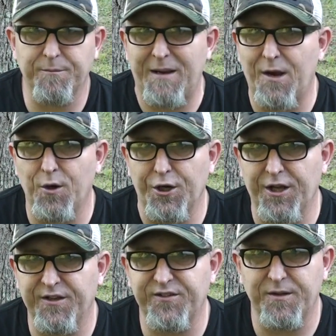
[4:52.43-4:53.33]
power
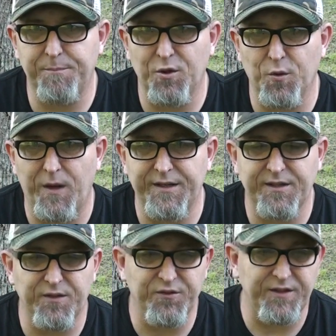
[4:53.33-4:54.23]
dust that Pure
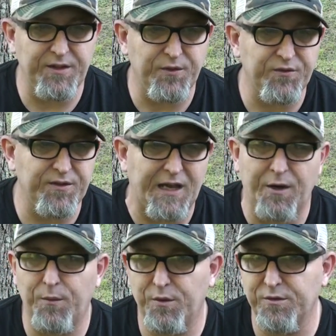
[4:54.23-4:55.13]
Whitetail sells.
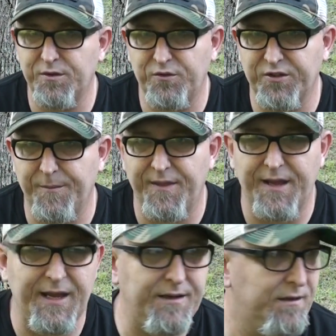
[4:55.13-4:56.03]
I'll use some of
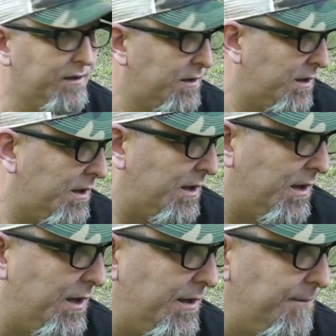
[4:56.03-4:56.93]
that.
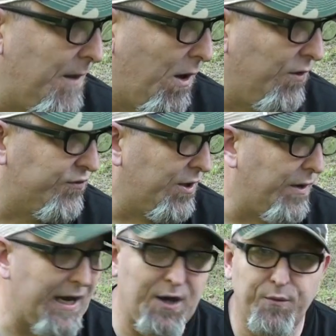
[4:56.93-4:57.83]
Also,
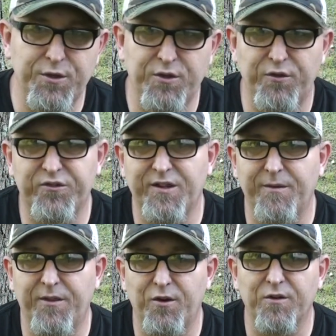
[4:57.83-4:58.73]
I will use some
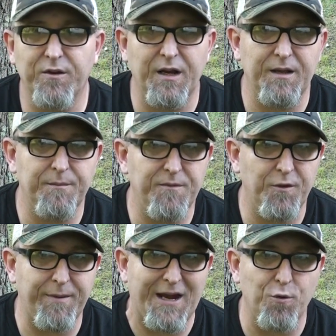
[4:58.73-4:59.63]
of
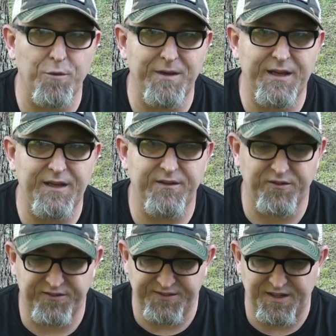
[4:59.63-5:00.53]
their power beads,
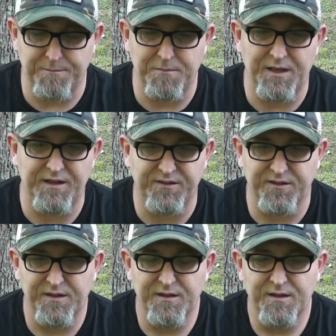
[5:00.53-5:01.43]
scent beads.
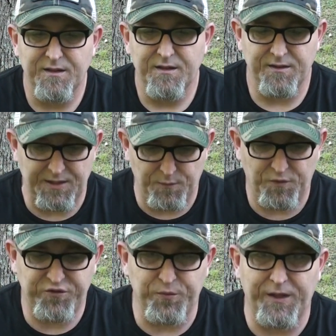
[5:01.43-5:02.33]
that
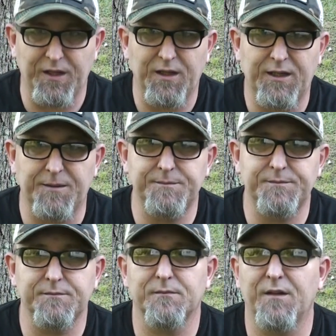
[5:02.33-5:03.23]
will swell up
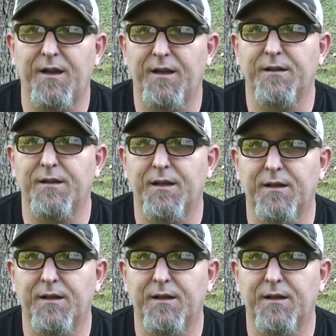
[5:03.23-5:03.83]
and